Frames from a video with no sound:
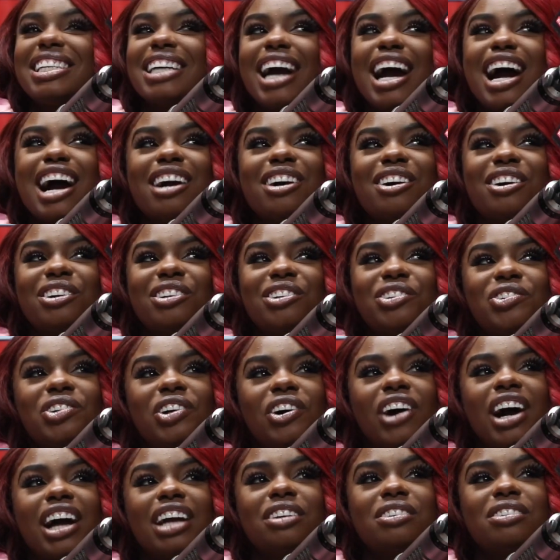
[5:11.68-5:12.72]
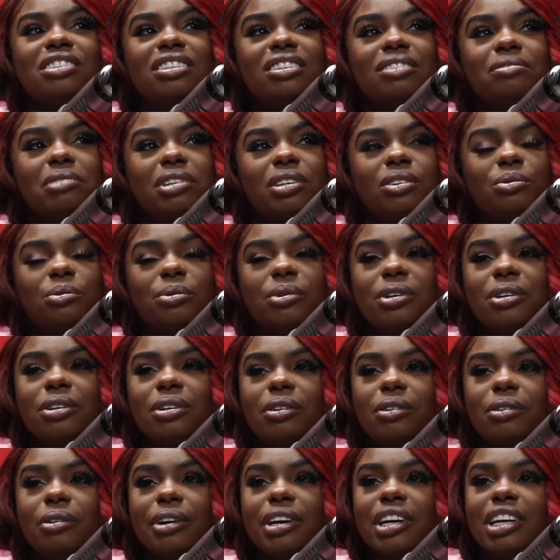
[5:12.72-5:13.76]
Chicago, I used to be real
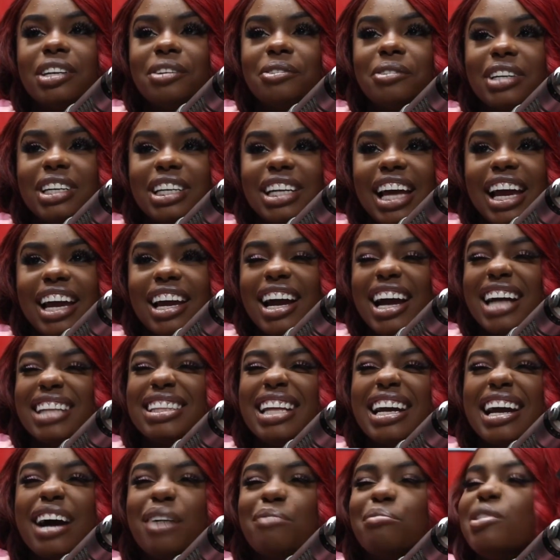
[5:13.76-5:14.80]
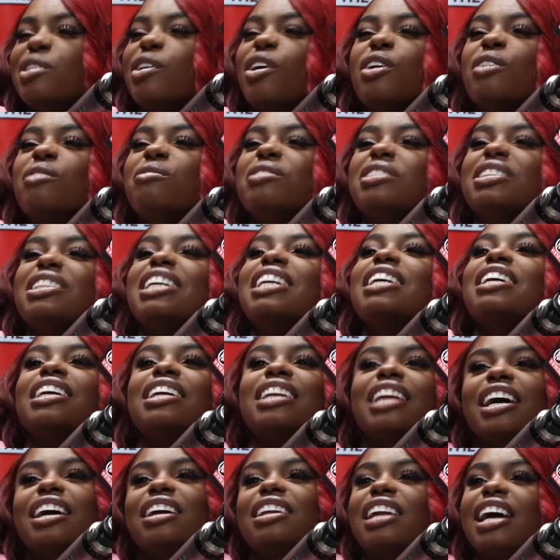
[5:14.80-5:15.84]
gritty with, like, I think I be
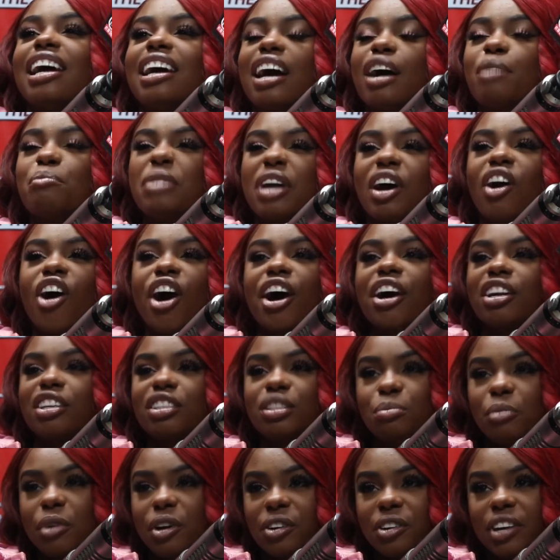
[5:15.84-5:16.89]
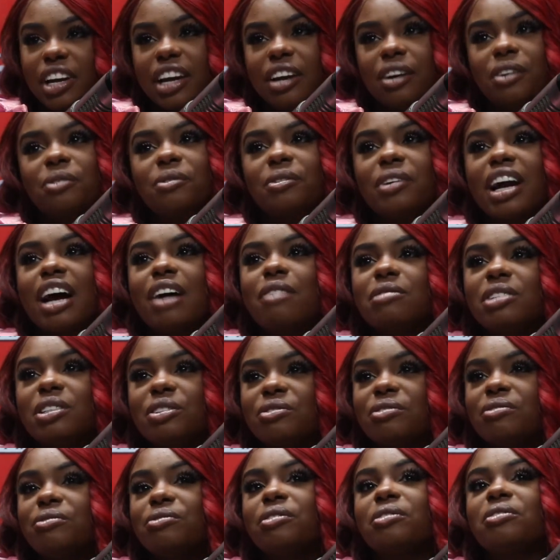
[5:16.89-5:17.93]
overthinking now. Like, I'm in artist mode now. When I
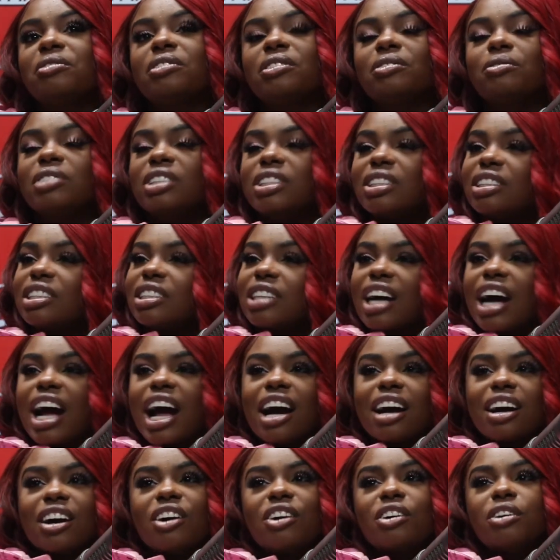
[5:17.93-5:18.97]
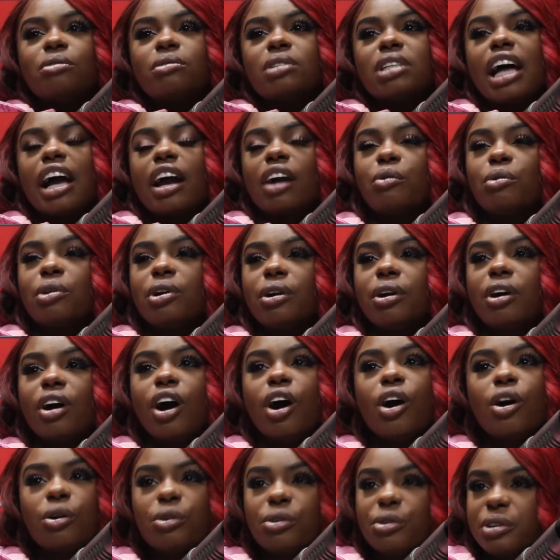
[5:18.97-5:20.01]
was in Chicago, it was, like, real
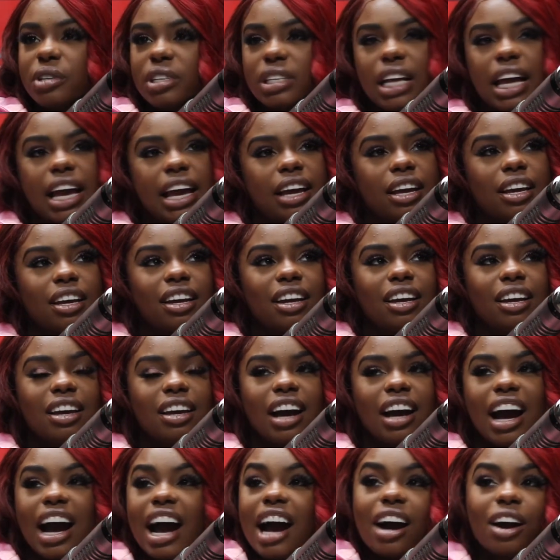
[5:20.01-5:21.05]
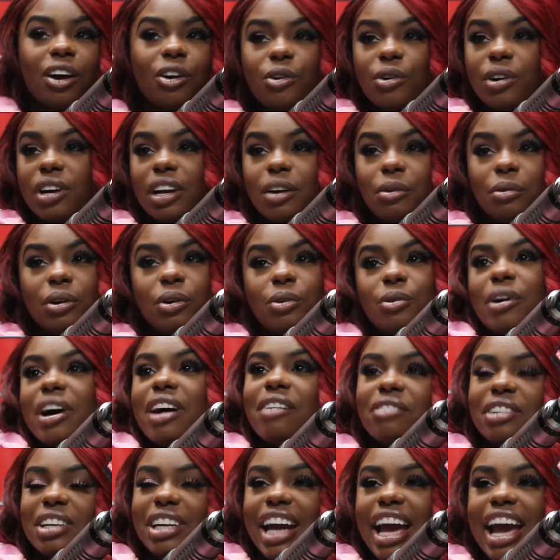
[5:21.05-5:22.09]
hungry. Like, I'll go in there with
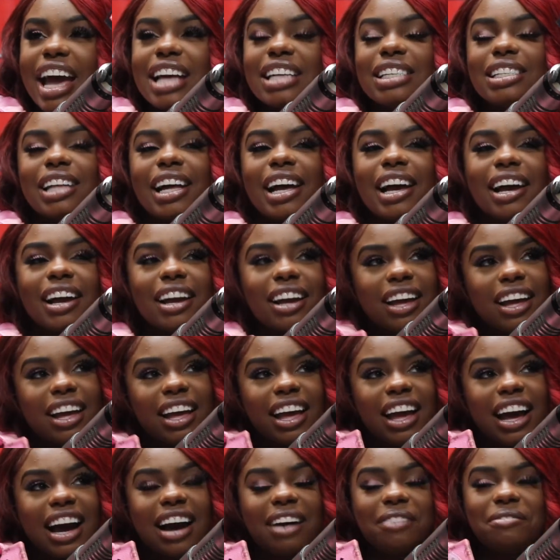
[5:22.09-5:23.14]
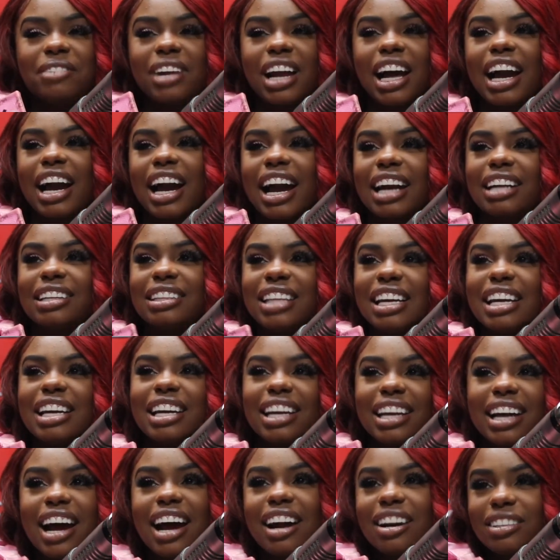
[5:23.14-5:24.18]
whoever. Now it's, like, I feel like I got to
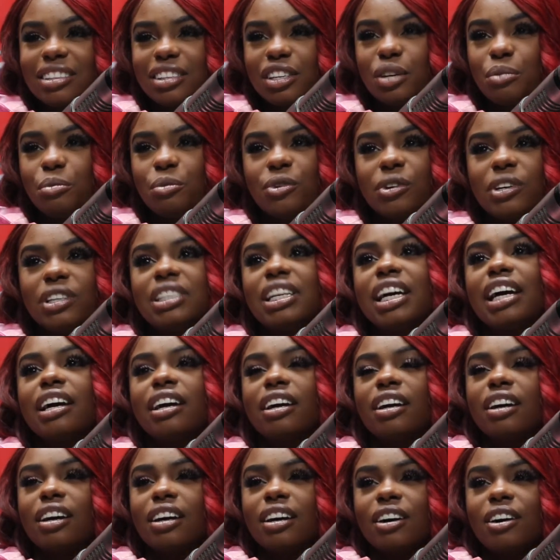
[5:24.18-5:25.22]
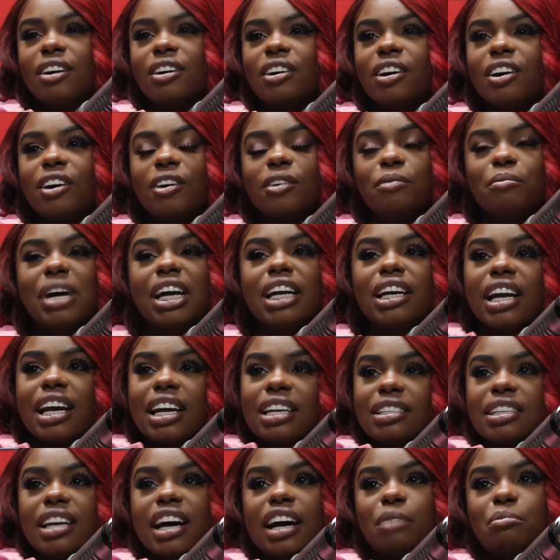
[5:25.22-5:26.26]
think it out a little more. Like, hold on, my
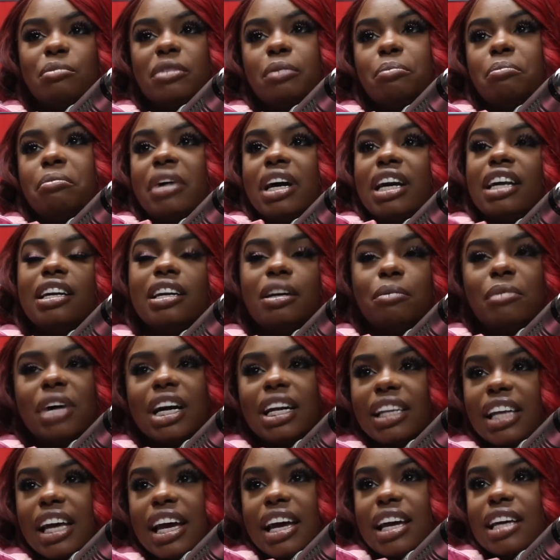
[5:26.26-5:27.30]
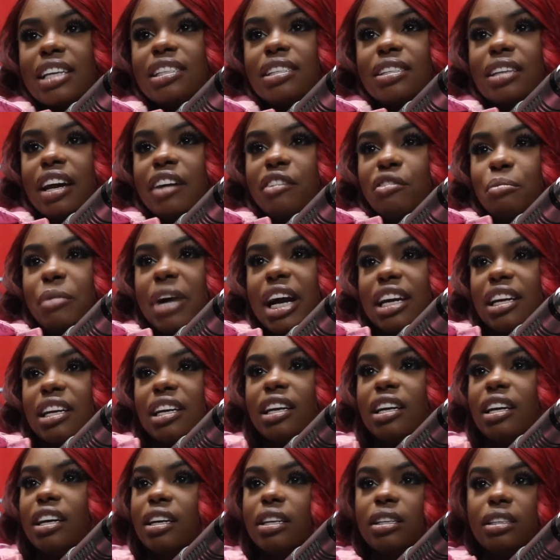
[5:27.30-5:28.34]
next got to be better than my last. Everybody
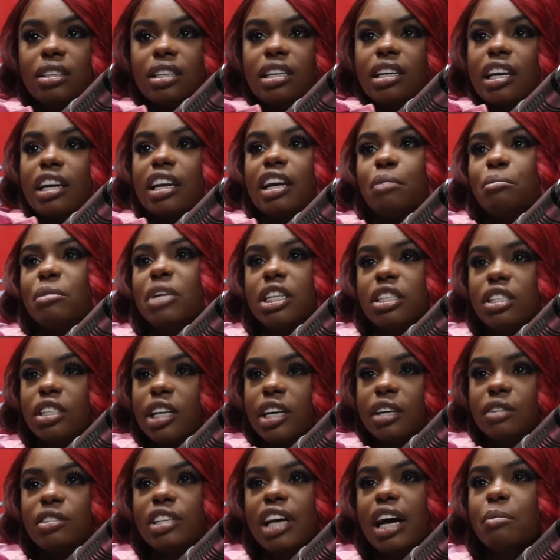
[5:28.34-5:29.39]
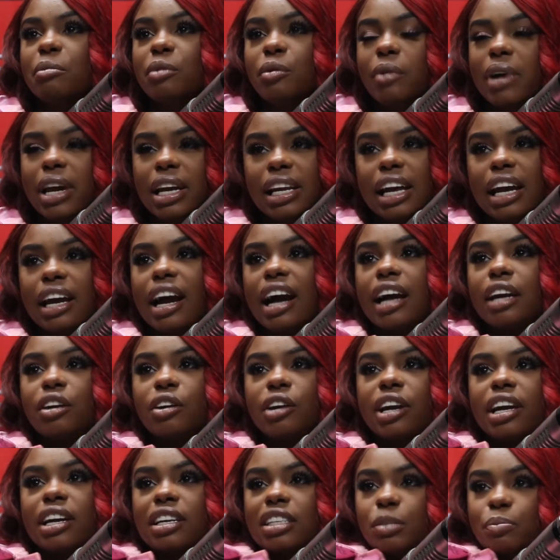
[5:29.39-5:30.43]
in here looking at me a certain type of way. Like, I
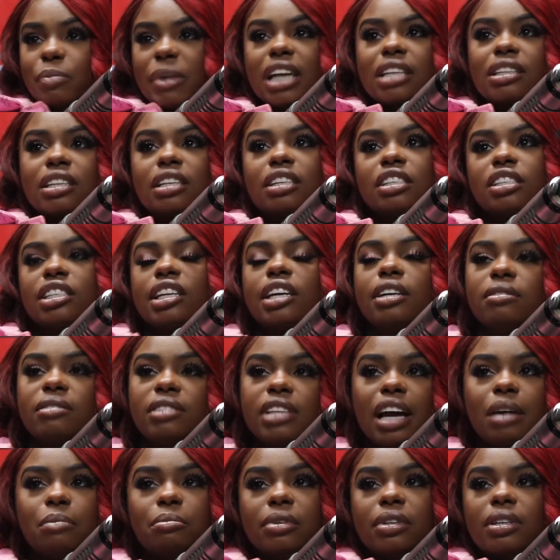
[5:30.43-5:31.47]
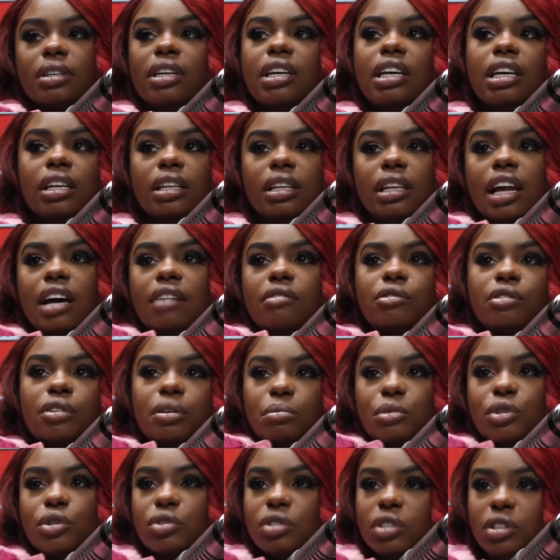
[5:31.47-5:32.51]
know they expecting a certain type of level
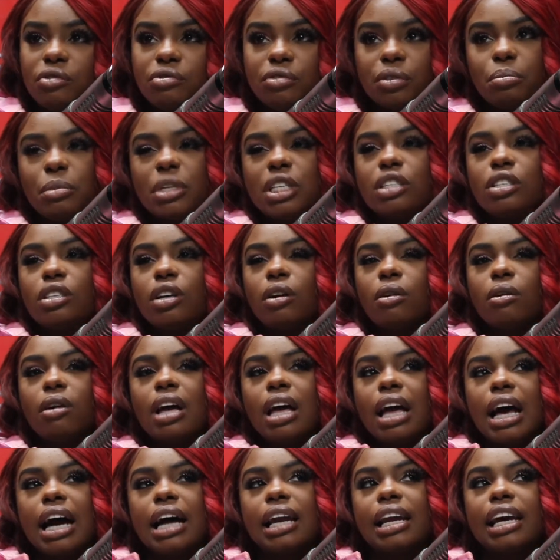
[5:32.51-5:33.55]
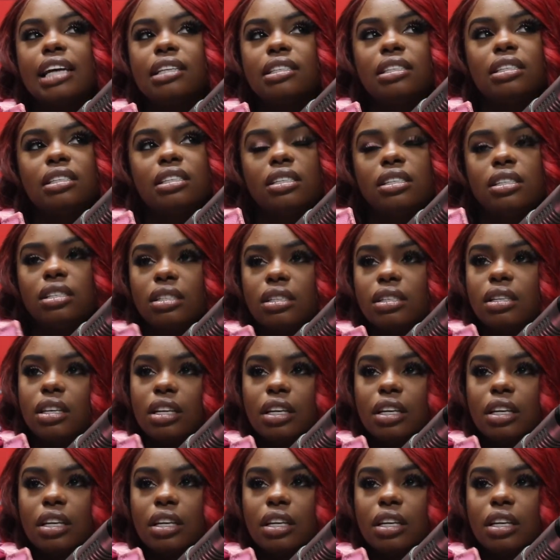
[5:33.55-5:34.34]
of music from me. So I like to just